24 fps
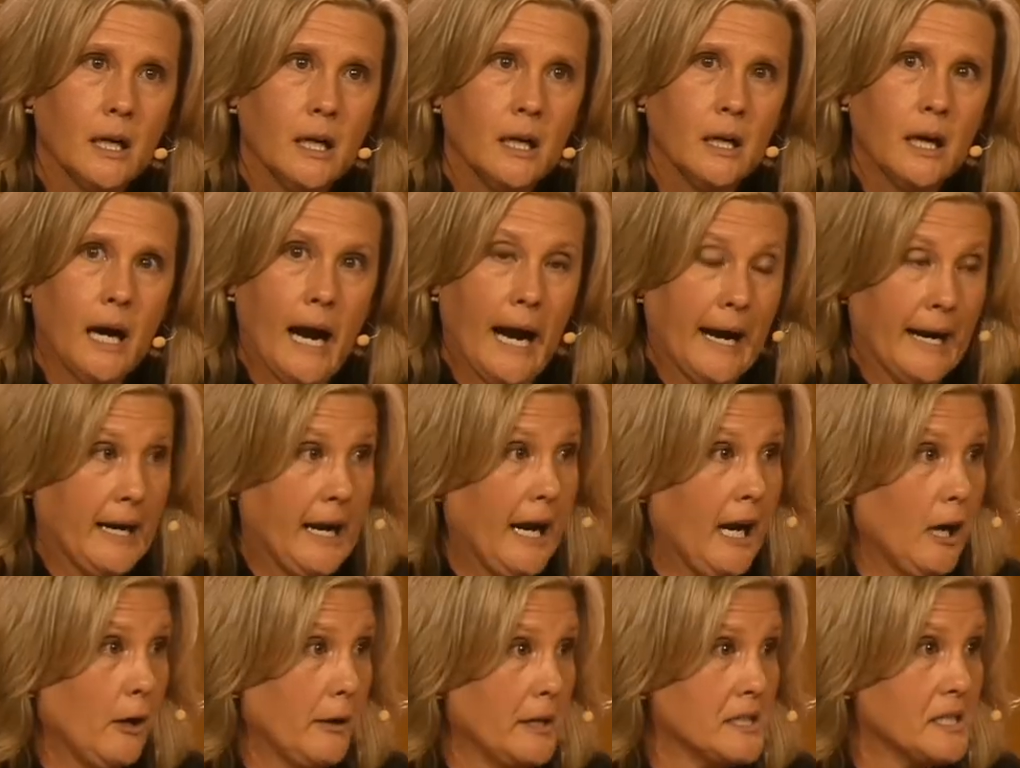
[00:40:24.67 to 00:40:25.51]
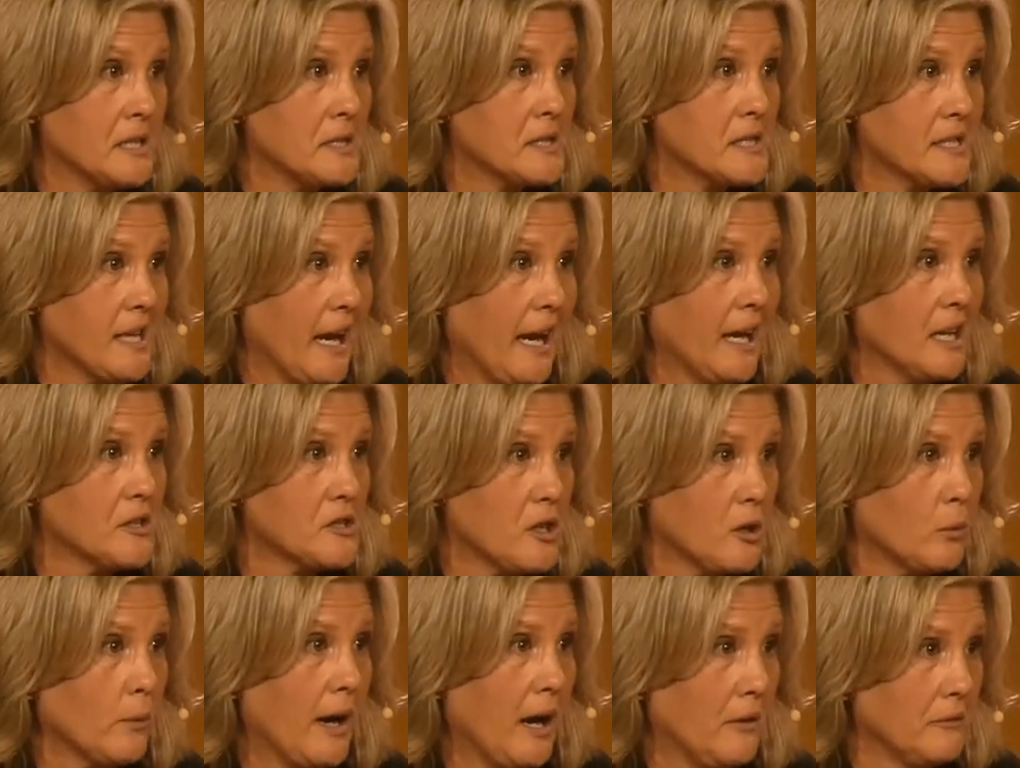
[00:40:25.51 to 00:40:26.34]
I inherited saints
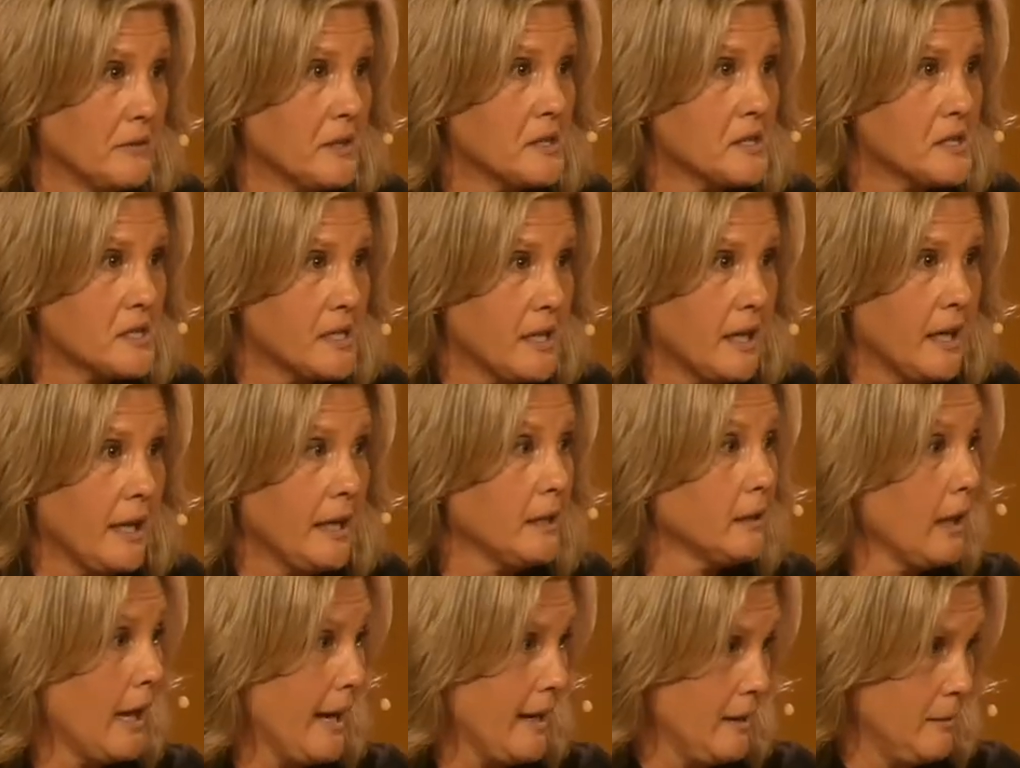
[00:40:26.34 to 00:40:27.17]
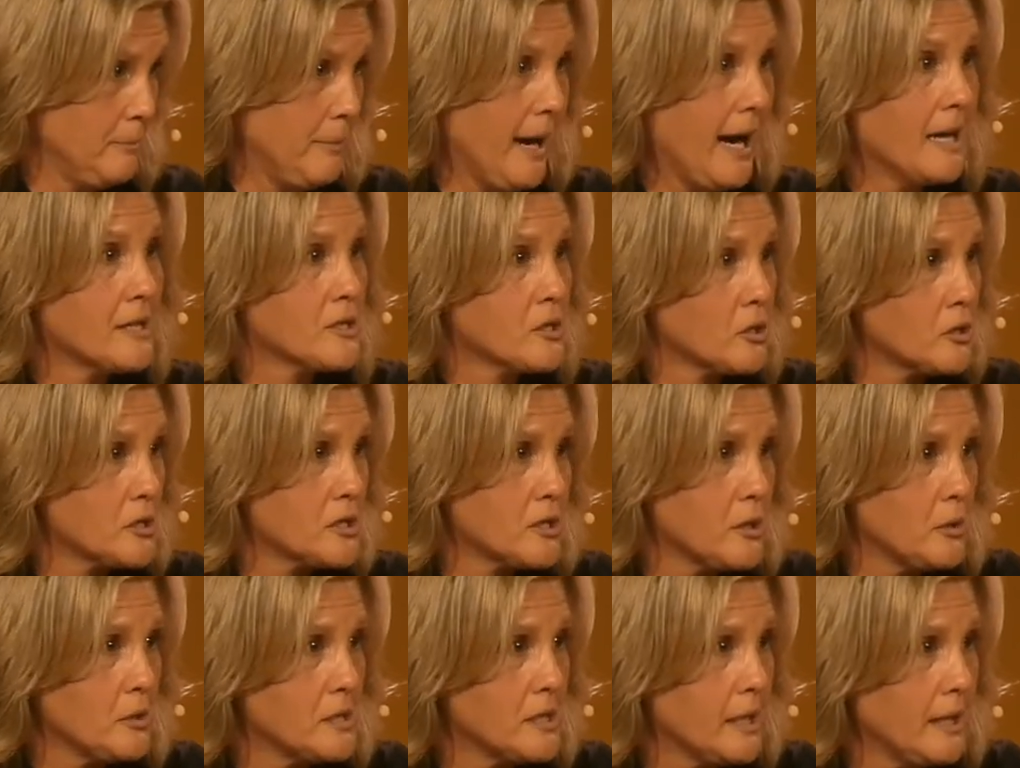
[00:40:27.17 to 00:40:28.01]
around this city like Pastor
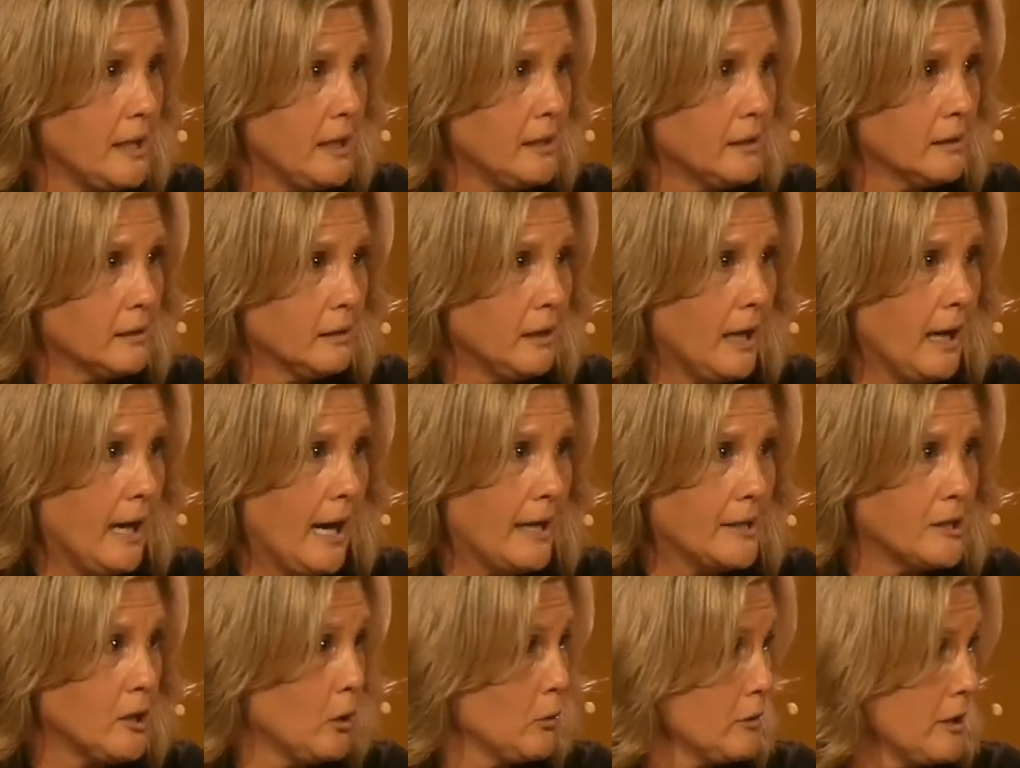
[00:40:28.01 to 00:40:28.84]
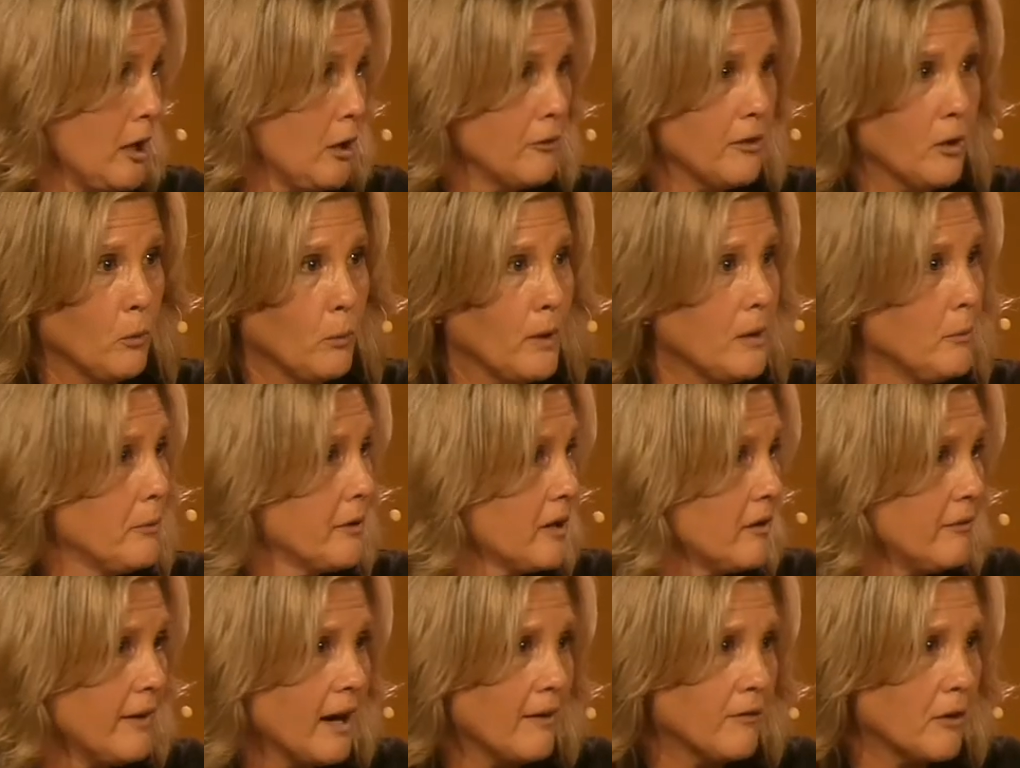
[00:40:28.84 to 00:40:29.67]
Susie. I don't know that we would
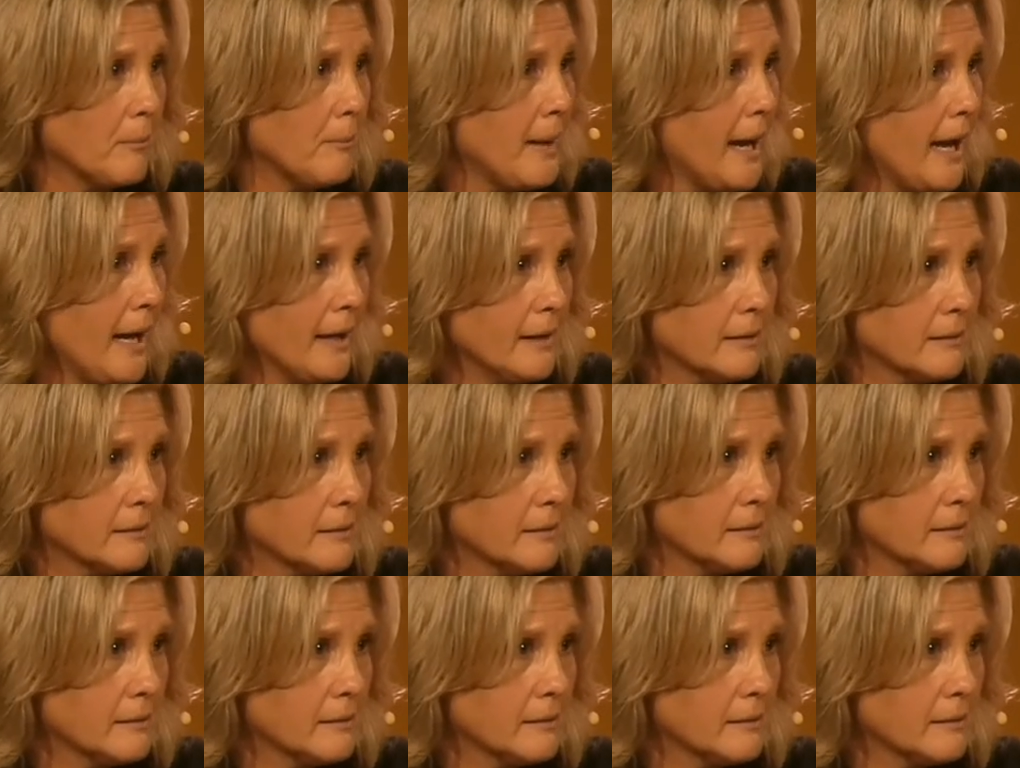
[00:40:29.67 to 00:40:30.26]
have ever met.